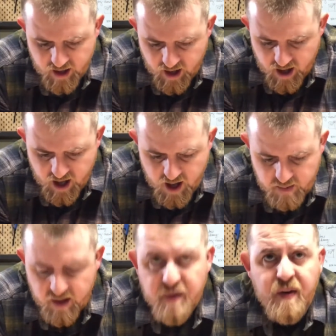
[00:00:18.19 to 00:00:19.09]

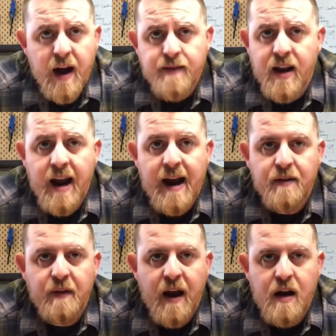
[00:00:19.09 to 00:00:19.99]
like
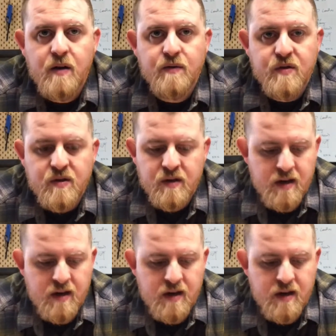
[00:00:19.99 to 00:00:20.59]
5.5 ounce